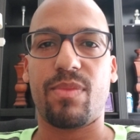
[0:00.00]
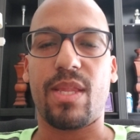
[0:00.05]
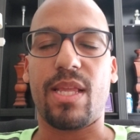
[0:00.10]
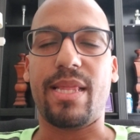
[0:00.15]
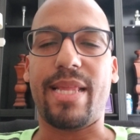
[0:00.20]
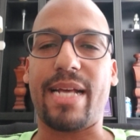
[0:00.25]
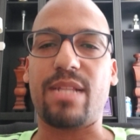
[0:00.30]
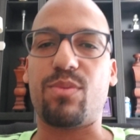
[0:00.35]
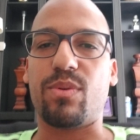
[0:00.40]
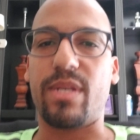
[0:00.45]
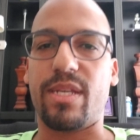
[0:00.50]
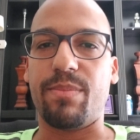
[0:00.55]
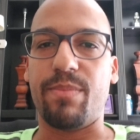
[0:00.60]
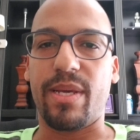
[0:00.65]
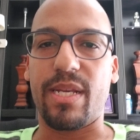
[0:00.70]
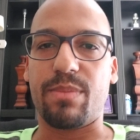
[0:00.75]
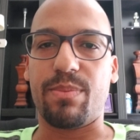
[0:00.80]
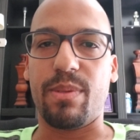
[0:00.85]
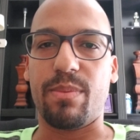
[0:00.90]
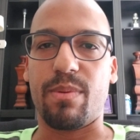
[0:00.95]
That's what
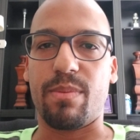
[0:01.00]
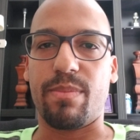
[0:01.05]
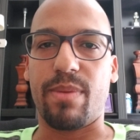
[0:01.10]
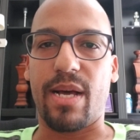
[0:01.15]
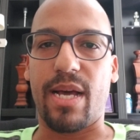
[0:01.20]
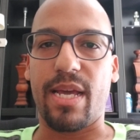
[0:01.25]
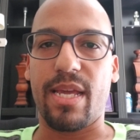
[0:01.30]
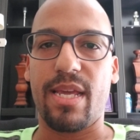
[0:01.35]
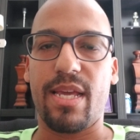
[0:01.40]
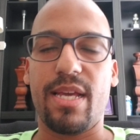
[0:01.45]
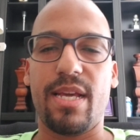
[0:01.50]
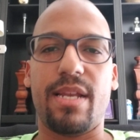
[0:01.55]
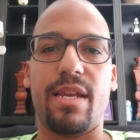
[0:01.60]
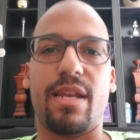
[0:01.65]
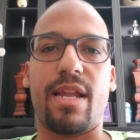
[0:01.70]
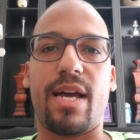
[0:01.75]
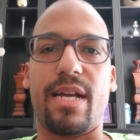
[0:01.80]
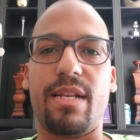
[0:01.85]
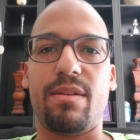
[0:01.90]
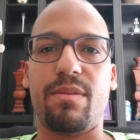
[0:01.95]
makes people buy,
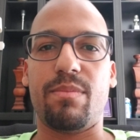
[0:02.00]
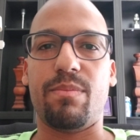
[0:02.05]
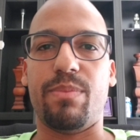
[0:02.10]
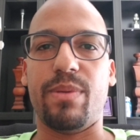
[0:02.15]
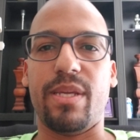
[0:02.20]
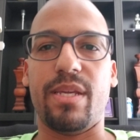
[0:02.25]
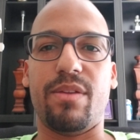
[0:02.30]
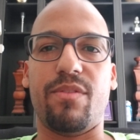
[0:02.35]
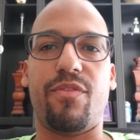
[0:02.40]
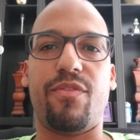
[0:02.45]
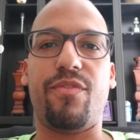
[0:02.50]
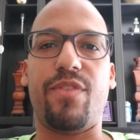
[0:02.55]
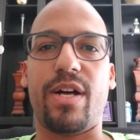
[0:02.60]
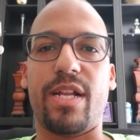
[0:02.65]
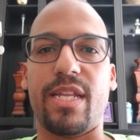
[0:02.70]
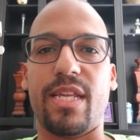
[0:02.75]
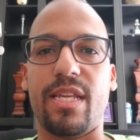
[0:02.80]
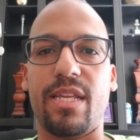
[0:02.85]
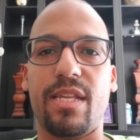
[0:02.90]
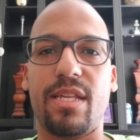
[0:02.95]
not being
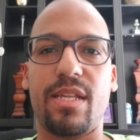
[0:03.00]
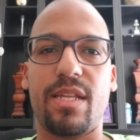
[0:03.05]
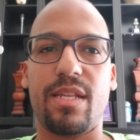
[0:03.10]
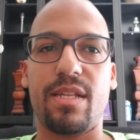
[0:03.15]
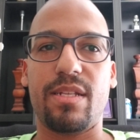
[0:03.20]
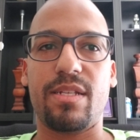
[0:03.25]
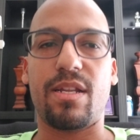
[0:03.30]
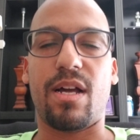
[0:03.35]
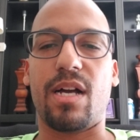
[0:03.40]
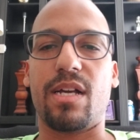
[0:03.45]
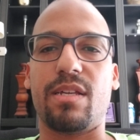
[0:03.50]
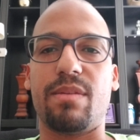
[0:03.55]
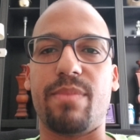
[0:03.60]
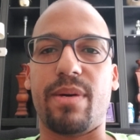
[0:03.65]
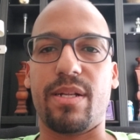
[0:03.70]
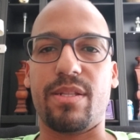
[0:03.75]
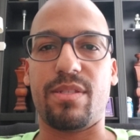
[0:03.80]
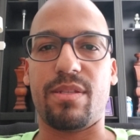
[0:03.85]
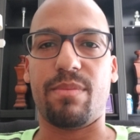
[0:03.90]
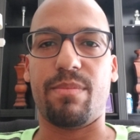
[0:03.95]
funny, talking
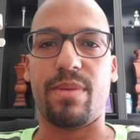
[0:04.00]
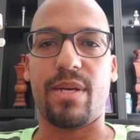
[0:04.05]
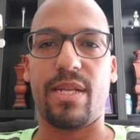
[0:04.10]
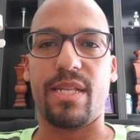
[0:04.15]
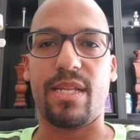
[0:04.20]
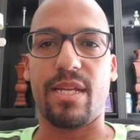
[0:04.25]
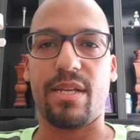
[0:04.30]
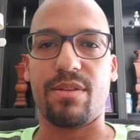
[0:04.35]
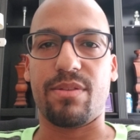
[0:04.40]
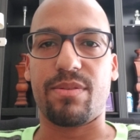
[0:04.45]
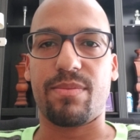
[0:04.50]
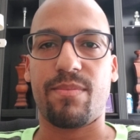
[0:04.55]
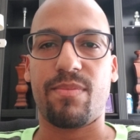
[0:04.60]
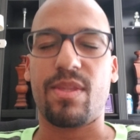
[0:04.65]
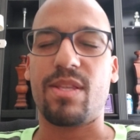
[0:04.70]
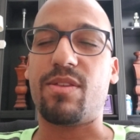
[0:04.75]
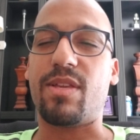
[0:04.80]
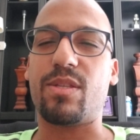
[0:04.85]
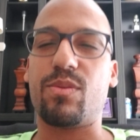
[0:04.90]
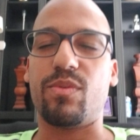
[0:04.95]
about somebody else.
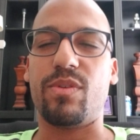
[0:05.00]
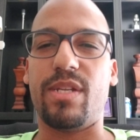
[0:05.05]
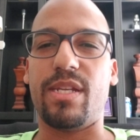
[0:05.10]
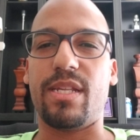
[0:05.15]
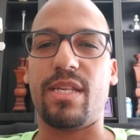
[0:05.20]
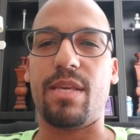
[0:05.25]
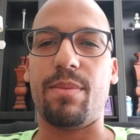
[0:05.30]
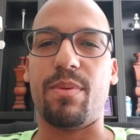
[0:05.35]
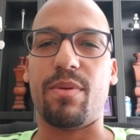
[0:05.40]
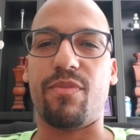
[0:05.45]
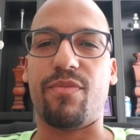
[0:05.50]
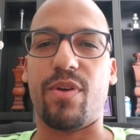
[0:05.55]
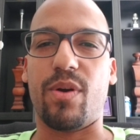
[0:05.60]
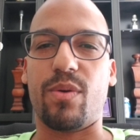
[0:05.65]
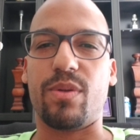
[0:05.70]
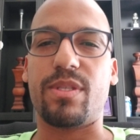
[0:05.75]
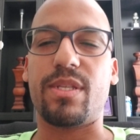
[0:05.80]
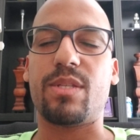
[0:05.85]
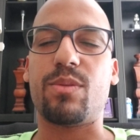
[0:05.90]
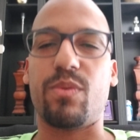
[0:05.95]
So that's where you need to keep your
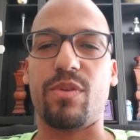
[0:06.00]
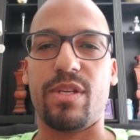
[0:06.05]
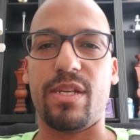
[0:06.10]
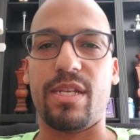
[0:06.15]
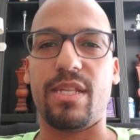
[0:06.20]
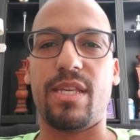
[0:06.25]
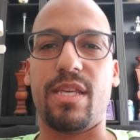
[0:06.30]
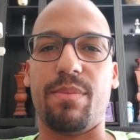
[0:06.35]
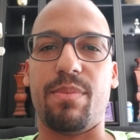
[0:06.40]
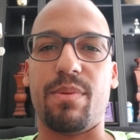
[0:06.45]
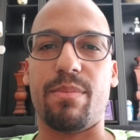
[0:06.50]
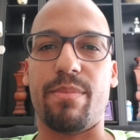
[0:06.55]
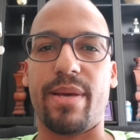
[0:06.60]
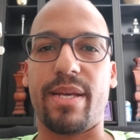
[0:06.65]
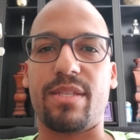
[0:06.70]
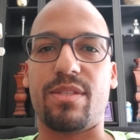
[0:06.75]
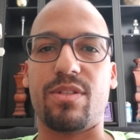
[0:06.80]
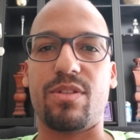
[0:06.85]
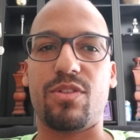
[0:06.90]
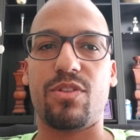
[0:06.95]
focus. That's where you need to keep your
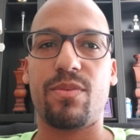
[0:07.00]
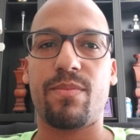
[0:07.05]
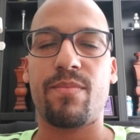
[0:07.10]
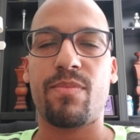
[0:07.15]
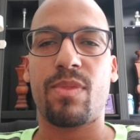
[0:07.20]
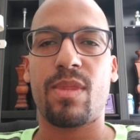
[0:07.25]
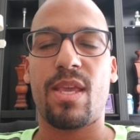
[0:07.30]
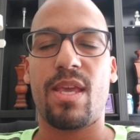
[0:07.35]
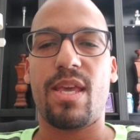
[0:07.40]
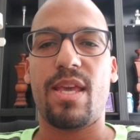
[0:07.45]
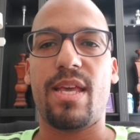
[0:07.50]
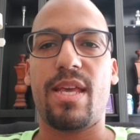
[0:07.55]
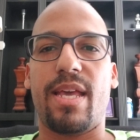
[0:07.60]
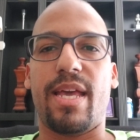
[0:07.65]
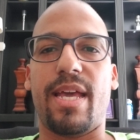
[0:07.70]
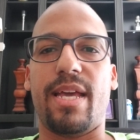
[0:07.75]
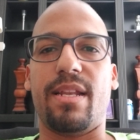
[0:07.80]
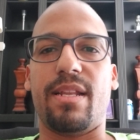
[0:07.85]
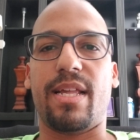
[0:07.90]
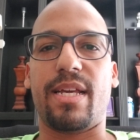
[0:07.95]
message.
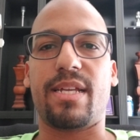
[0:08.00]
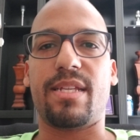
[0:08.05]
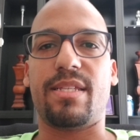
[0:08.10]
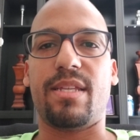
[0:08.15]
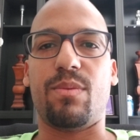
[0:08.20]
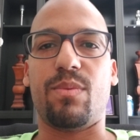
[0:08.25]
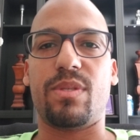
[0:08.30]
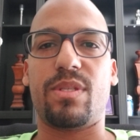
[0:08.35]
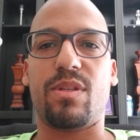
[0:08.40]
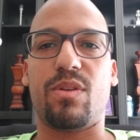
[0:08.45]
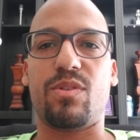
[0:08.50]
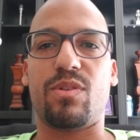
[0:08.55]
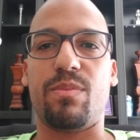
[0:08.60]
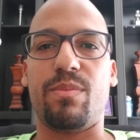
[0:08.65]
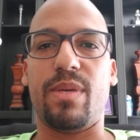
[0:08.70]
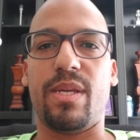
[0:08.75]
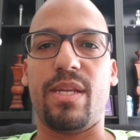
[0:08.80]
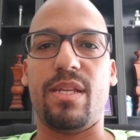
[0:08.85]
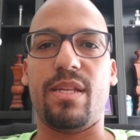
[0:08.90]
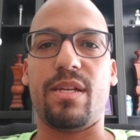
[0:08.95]
And like I said, with social
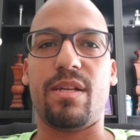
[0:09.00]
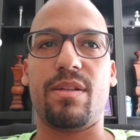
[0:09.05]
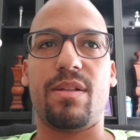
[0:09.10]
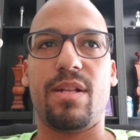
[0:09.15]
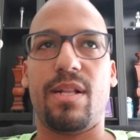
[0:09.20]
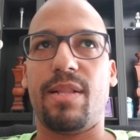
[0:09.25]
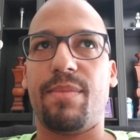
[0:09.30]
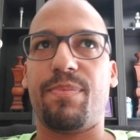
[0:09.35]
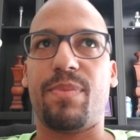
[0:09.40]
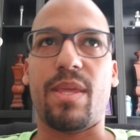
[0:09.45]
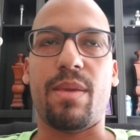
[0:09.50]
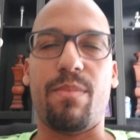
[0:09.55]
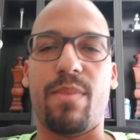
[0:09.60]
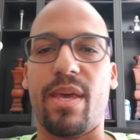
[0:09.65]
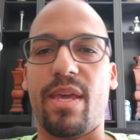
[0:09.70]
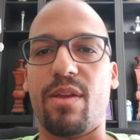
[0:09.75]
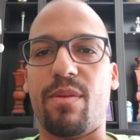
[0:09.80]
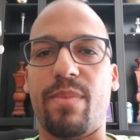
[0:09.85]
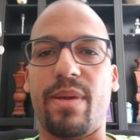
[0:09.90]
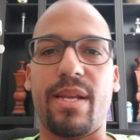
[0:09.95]
media, they
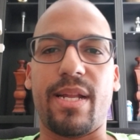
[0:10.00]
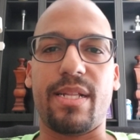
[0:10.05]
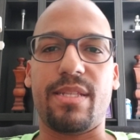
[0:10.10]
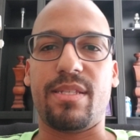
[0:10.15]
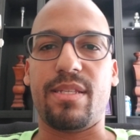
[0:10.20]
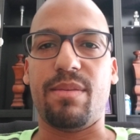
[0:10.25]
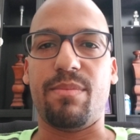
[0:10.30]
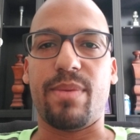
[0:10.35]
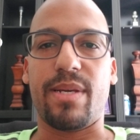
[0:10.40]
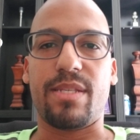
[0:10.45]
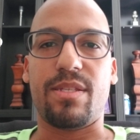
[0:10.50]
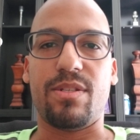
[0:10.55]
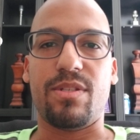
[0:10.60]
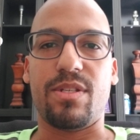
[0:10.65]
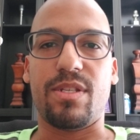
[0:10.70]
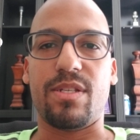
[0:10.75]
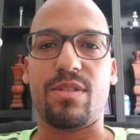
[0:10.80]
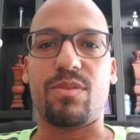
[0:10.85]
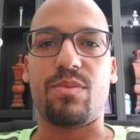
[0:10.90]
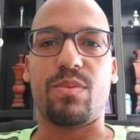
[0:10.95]
may or may not see
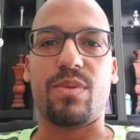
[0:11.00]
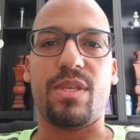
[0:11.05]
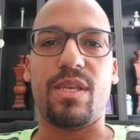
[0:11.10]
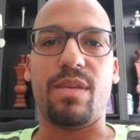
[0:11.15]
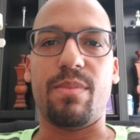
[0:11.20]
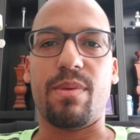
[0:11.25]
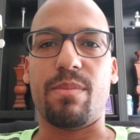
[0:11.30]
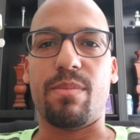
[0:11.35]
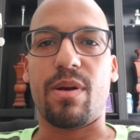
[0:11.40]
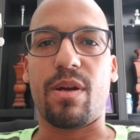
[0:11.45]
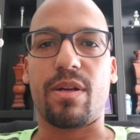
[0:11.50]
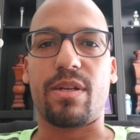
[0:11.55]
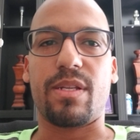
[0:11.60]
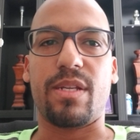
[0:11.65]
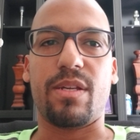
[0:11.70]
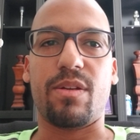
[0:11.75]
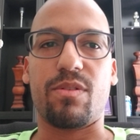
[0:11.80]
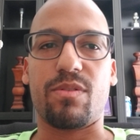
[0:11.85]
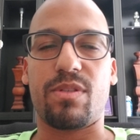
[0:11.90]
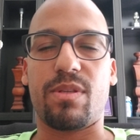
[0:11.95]
messages. With email
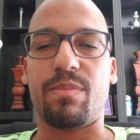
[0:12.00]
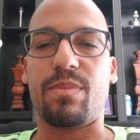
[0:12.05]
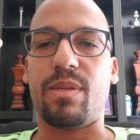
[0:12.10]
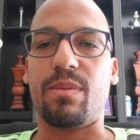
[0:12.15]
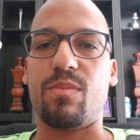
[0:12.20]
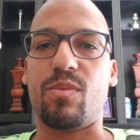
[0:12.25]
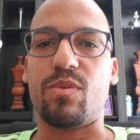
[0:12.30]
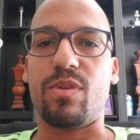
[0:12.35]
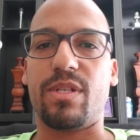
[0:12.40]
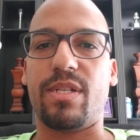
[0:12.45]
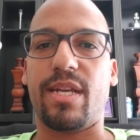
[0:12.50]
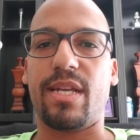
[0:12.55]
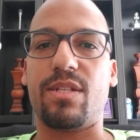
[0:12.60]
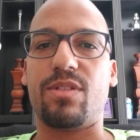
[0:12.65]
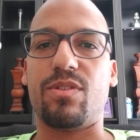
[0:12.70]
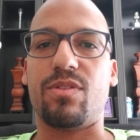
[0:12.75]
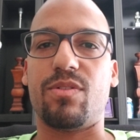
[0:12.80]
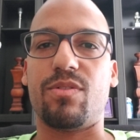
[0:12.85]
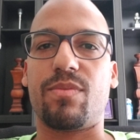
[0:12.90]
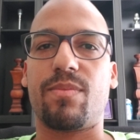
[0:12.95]
marketing or something more
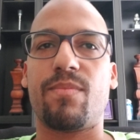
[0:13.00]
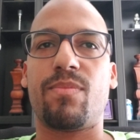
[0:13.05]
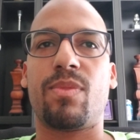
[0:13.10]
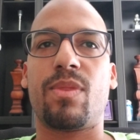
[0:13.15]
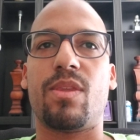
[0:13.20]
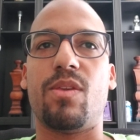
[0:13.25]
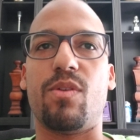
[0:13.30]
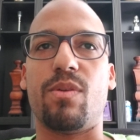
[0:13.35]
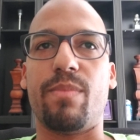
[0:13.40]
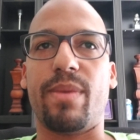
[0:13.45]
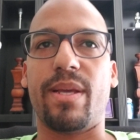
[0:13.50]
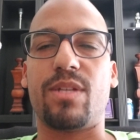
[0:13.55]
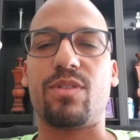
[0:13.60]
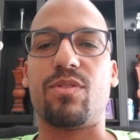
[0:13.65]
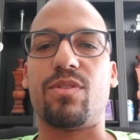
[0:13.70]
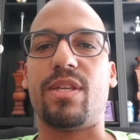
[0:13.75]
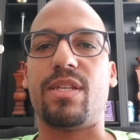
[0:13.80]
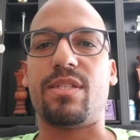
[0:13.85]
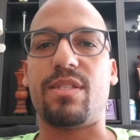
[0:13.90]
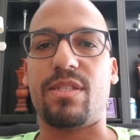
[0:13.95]
intentional, you can make sure
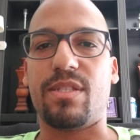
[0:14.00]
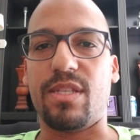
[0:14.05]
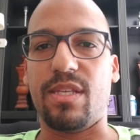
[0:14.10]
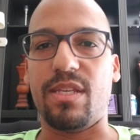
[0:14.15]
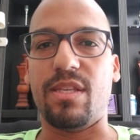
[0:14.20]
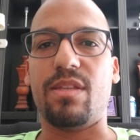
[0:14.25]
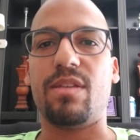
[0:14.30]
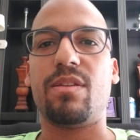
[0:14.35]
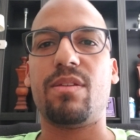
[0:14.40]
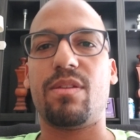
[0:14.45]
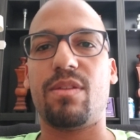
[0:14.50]
they see